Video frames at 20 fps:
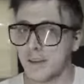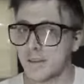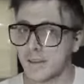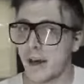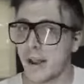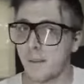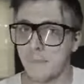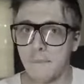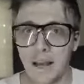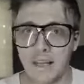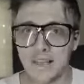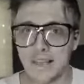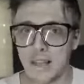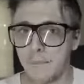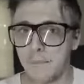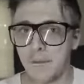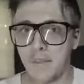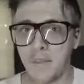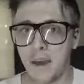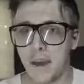kind of messed
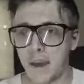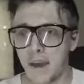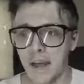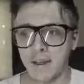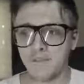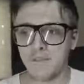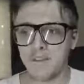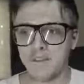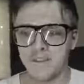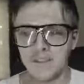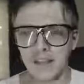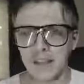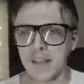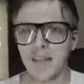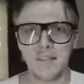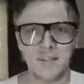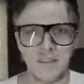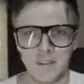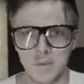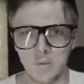up in the head if he's
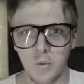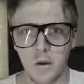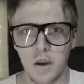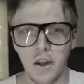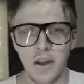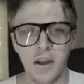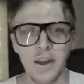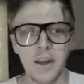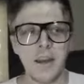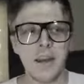thinking this way.